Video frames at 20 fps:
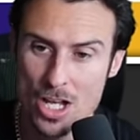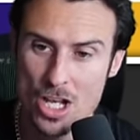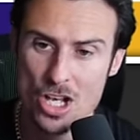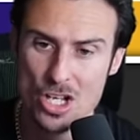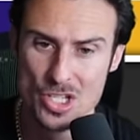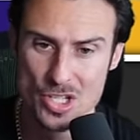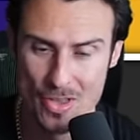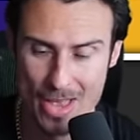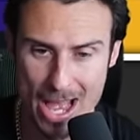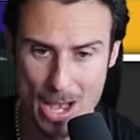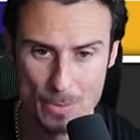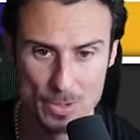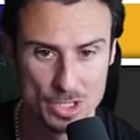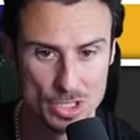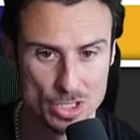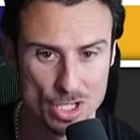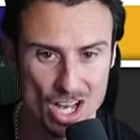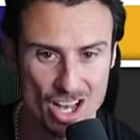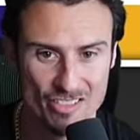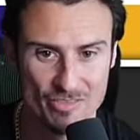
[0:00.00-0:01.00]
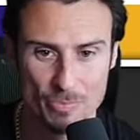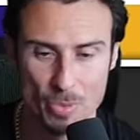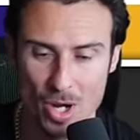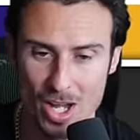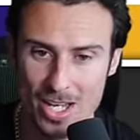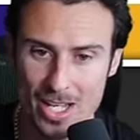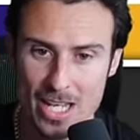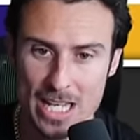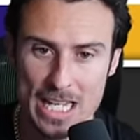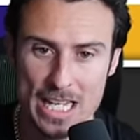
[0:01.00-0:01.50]
So that was tough,
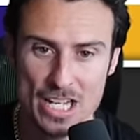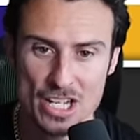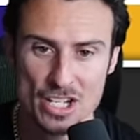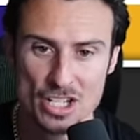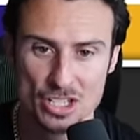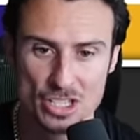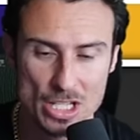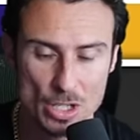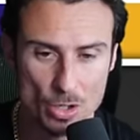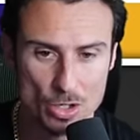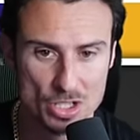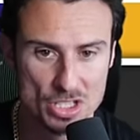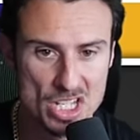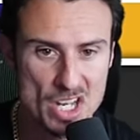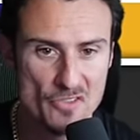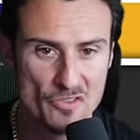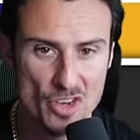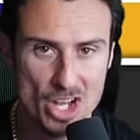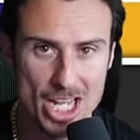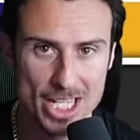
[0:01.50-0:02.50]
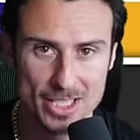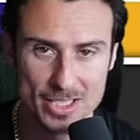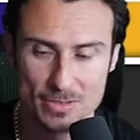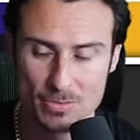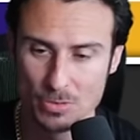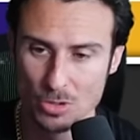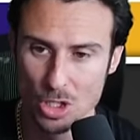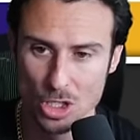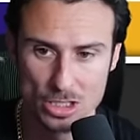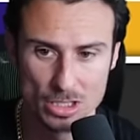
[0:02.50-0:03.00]
but Steelers defense
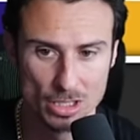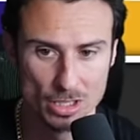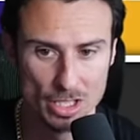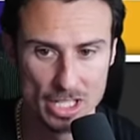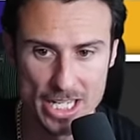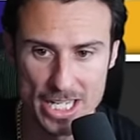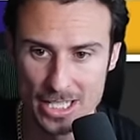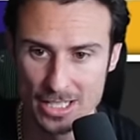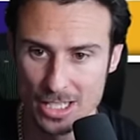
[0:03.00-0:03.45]
looked elite.